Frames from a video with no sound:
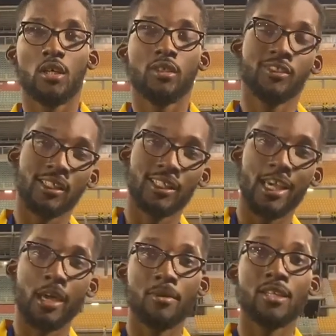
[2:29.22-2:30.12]
to the
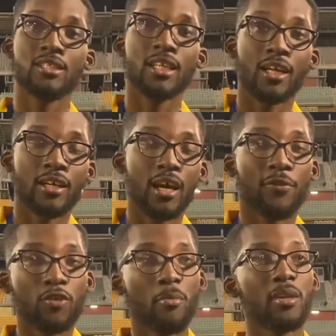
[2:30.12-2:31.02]
game in the second half,
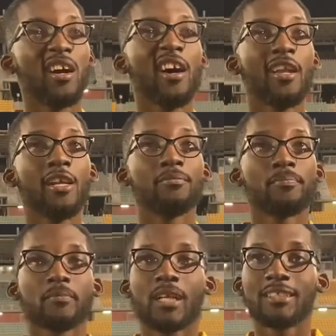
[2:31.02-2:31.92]
coming on and
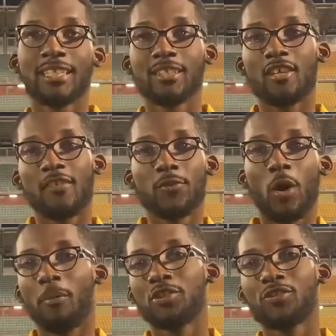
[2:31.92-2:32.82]
getting on a few
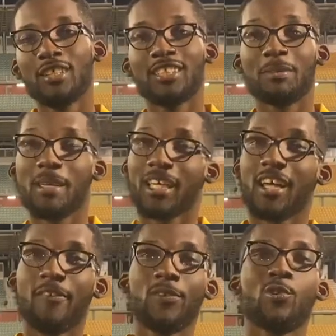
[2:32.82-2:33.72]
opportunities, making
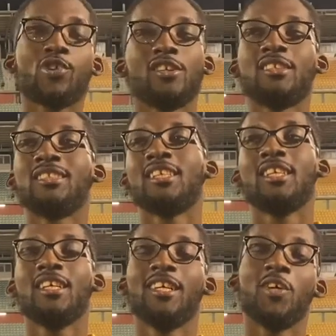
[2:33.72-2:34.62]
a few runs,
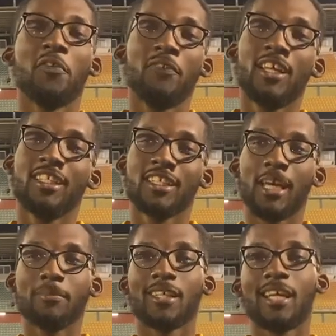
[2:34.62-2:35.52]
failing to
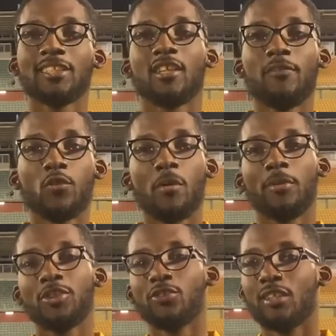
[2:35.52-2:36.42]
capitalize on a few
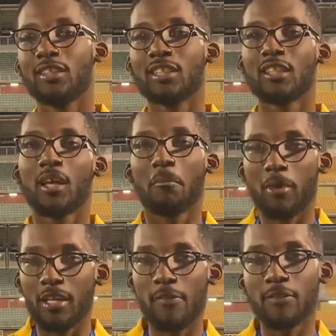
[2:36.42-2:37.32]
opportunities,
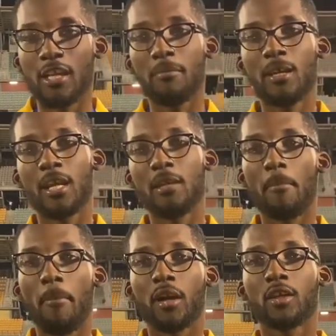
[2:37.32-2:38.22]
but definitely made an
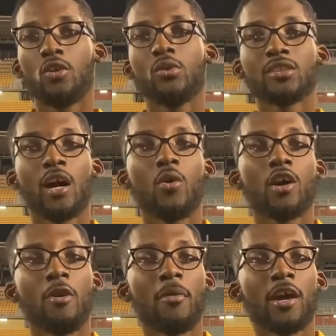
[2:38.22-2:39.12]
impact. We saw where
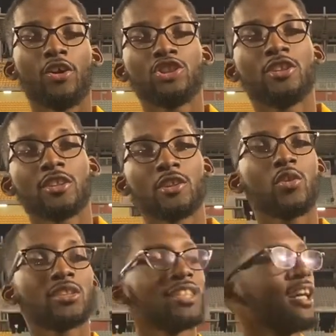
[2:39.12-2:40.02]
Omari Hutchinson
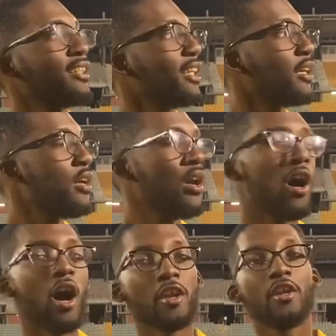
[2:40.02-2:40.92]
was starting
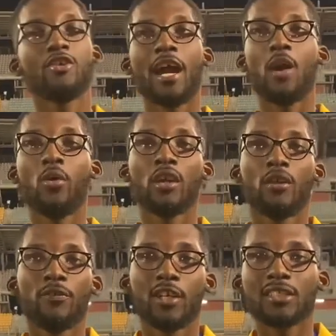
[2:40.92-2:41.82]
on the right wing in the
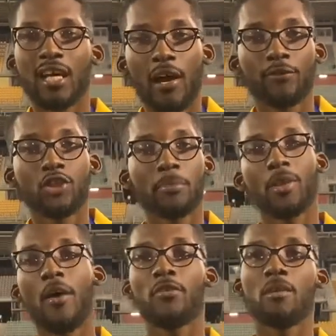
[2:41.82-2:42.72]
first half, dropped
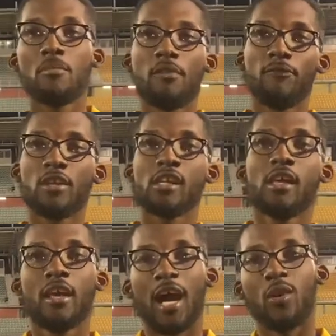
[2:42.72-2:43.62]
off in the midfield
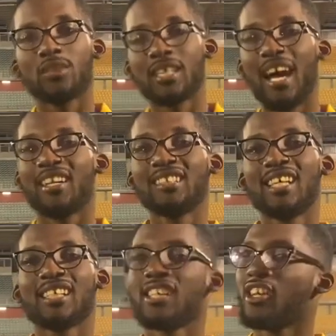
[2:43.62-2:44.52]
and was kind of
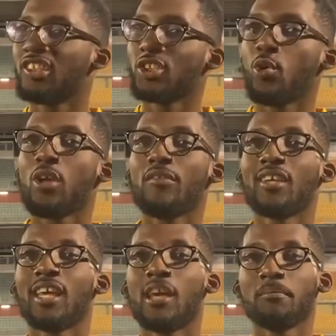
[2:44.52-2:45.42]
taking control of the
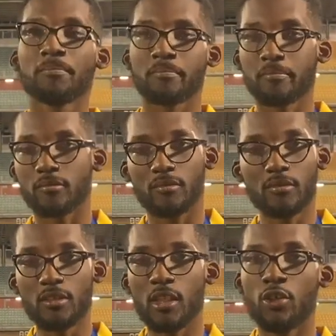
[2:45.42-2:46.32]
game,
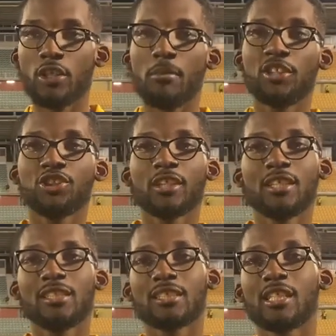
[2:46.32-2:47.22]
demonstrating
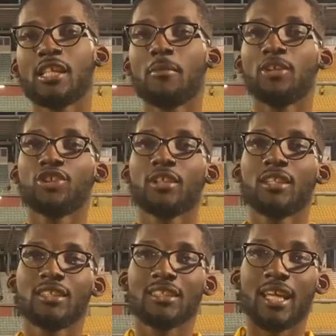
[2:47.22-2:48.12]
his skill, demonstrating
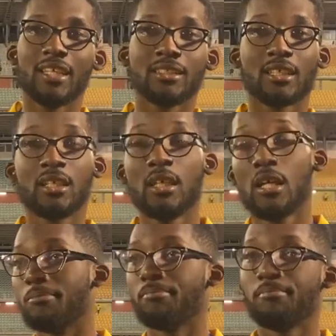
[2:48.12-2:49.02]
his talent.
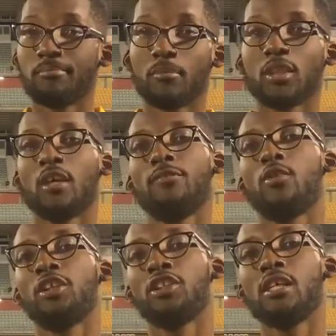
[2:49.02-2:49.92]
But
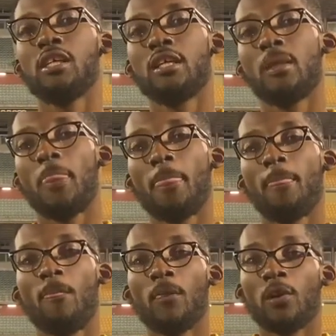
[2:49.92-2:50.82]
unfortunately,
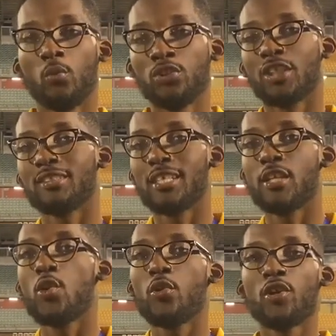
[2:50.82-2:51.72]
we just
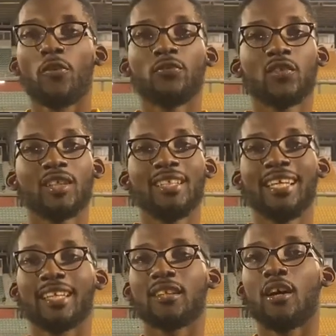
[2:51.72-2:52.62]
didn't do enough to
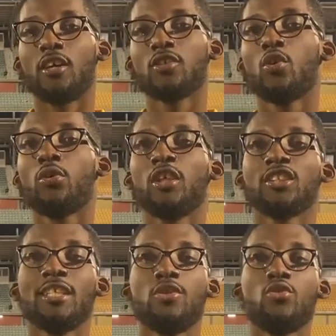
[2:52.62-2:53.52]
get on goal. We just
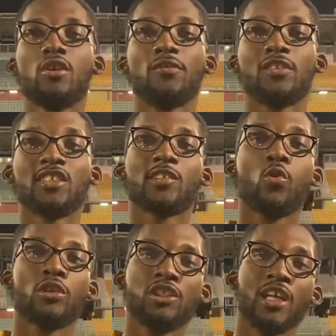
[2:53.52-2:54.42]
didn't do enough to
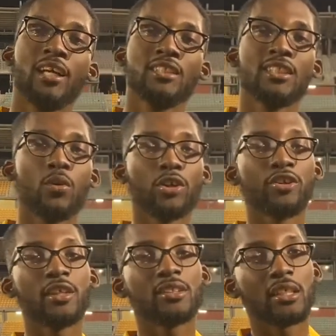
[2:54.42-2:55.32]
score the chances that we
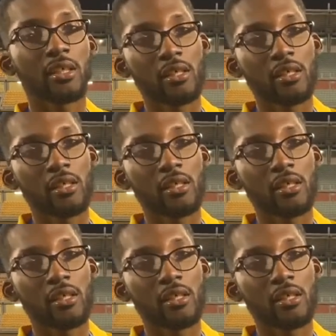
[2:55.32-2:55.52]
created.